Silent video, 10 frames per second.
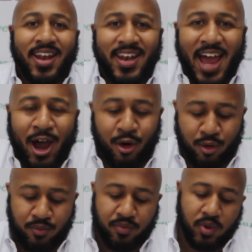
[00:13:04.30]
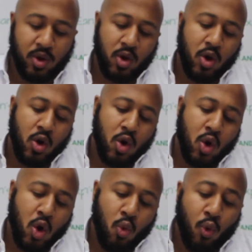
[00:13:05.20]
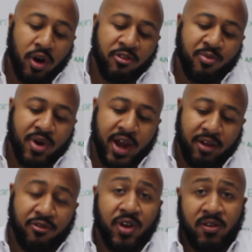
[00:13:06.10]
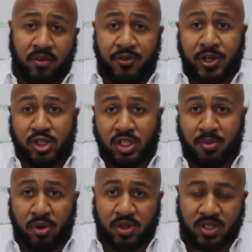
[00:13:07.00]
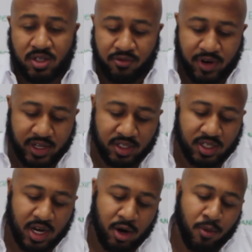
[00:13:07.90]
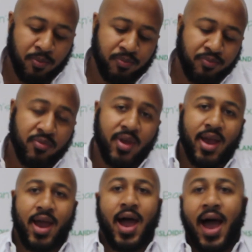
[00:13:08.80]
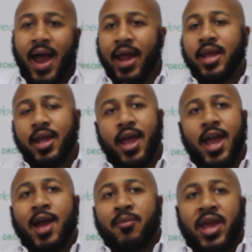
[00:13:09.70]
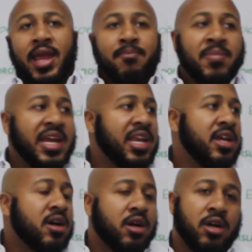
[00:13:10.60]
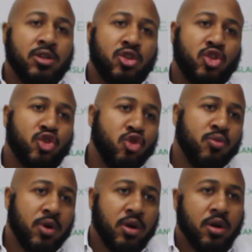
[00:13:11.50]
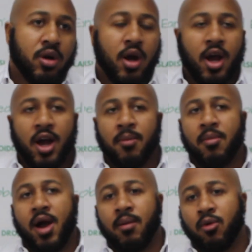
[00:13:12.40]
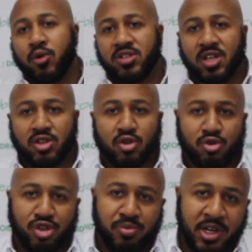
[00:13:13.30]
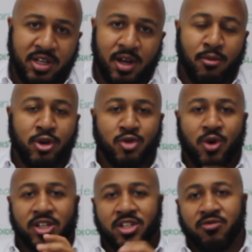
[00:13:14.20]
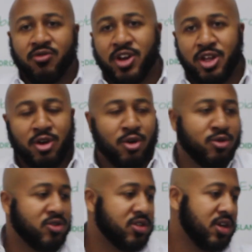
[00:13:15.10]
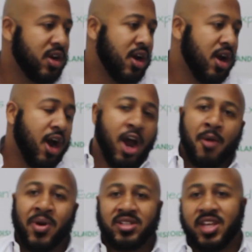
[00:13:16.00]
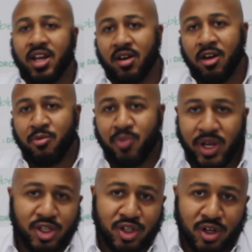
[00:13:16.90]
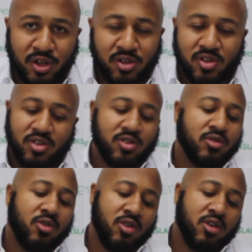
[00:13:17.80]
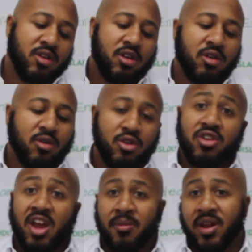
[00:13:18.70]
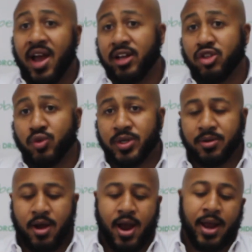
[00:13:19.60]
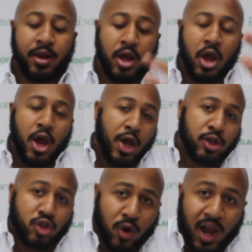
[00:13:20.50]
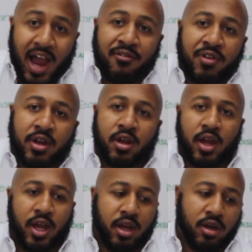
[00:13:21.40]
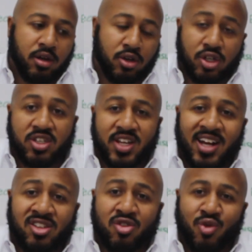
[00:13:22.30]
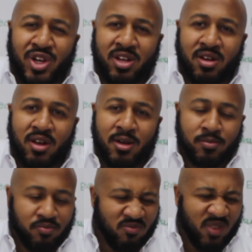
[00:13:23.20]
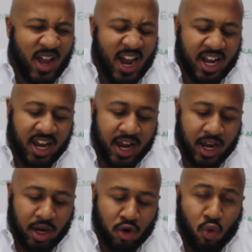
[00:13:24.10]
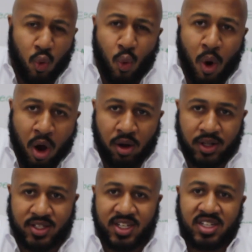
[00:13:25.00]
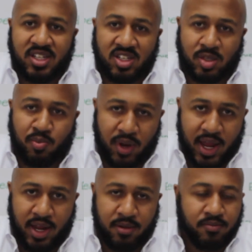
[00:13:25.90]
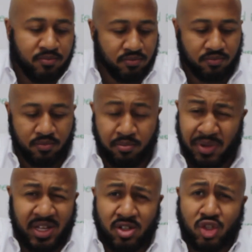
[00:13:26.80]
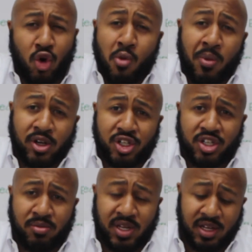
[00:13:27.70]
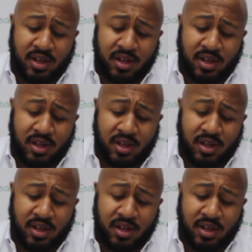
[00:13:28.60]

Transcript: Now, one of my favorite features about this device, now, I am a media consumer. I'm always on social media, I'm always watching videos, I take a lot of pictures, you know, you name it, I do it, alright? So having a good sized screen and a quality display means so much to me.